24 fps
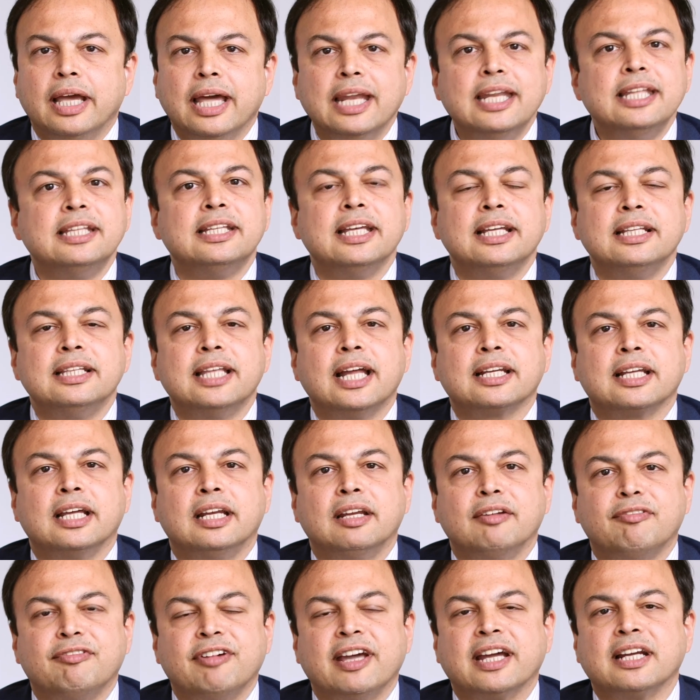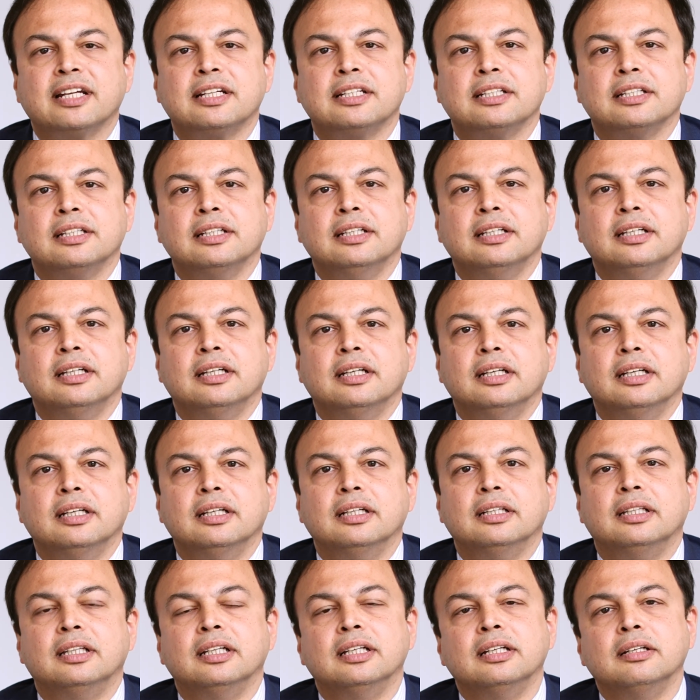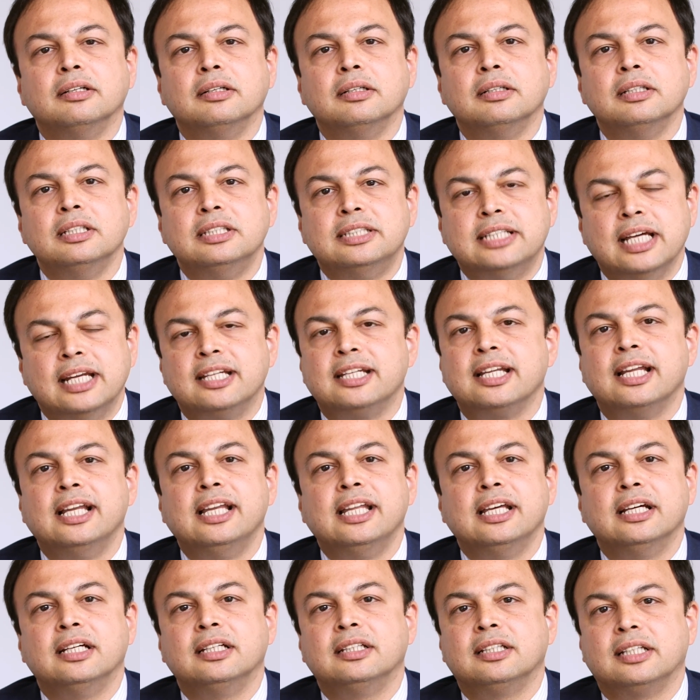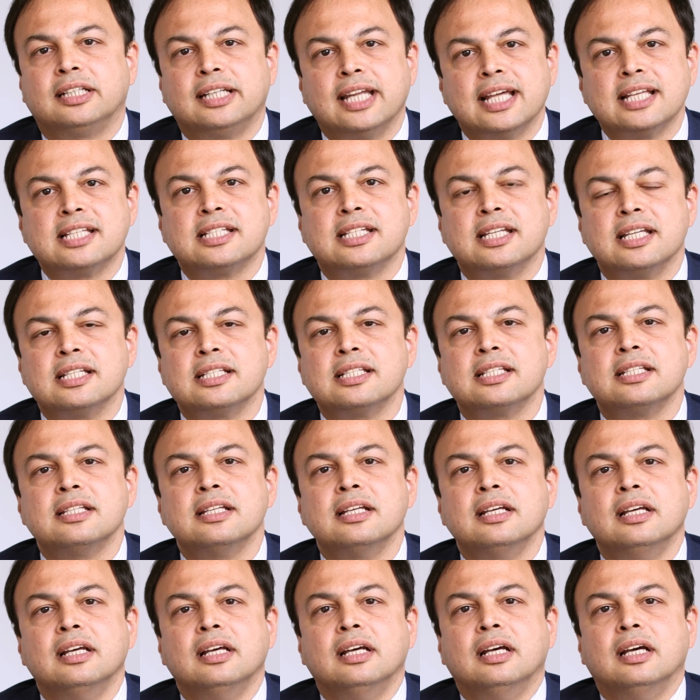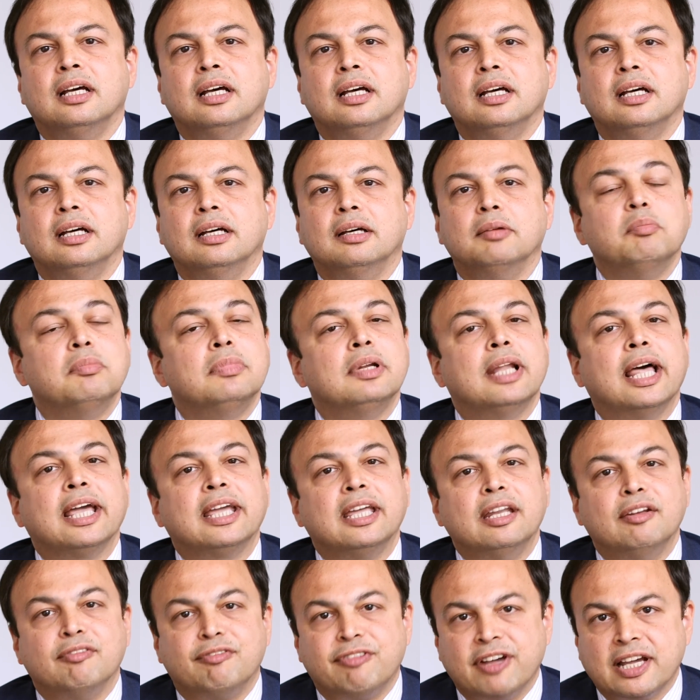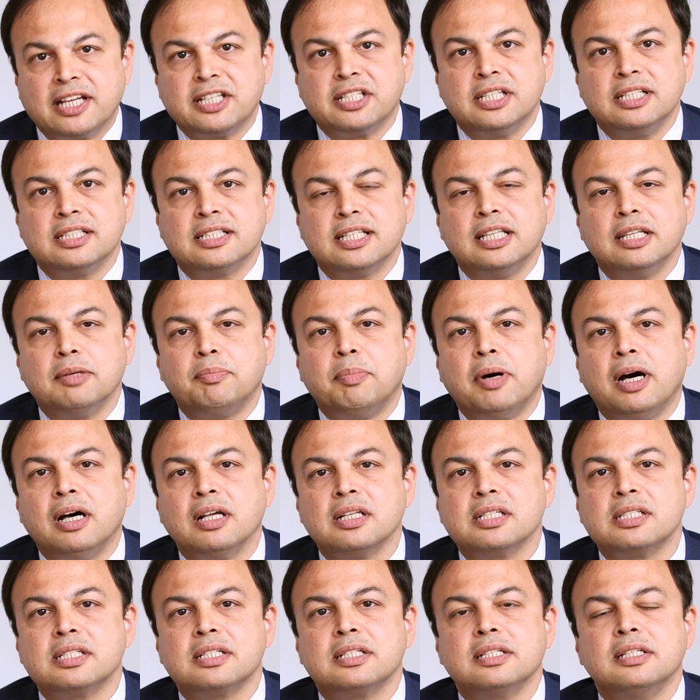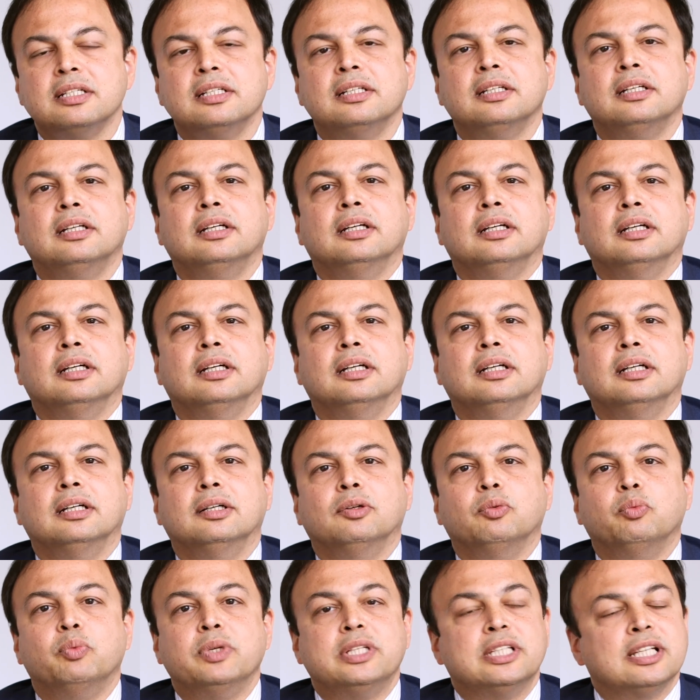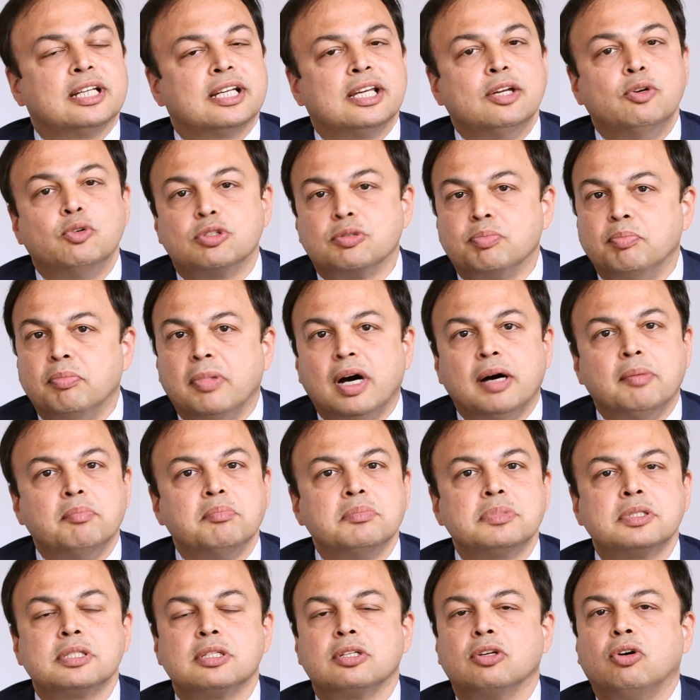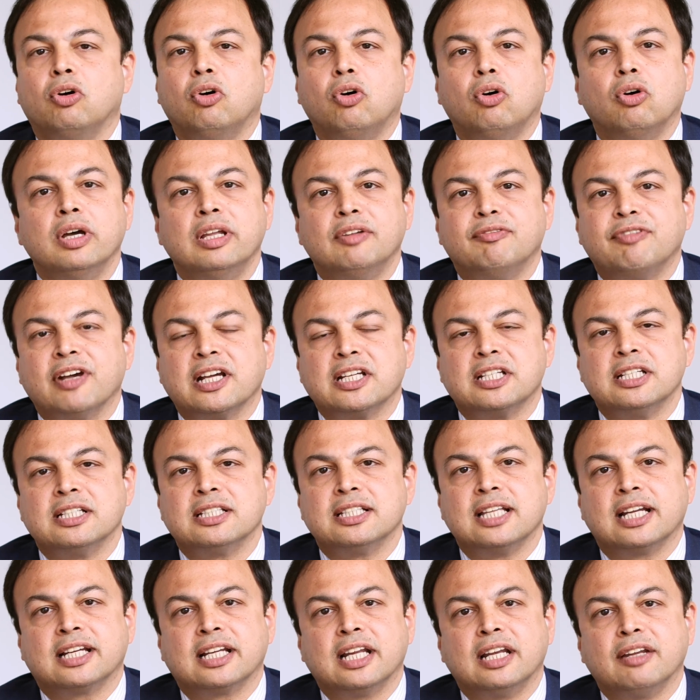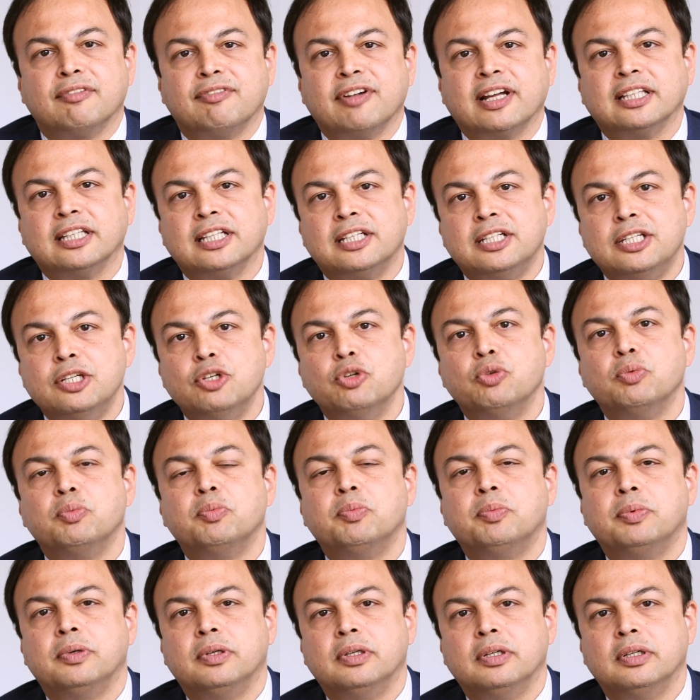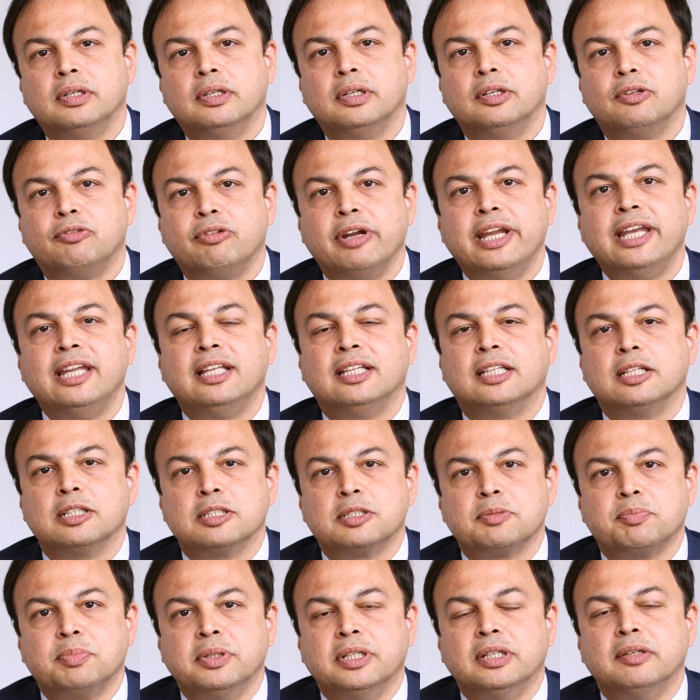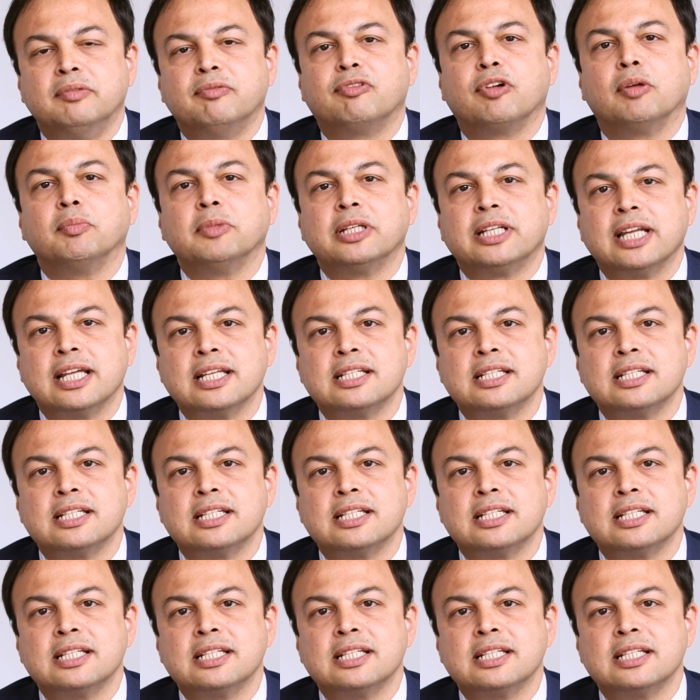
anything that can affect the genitalia, the testis, like infections in the past, which includes mumps, or infections that can affect the tube, draining the sperm from the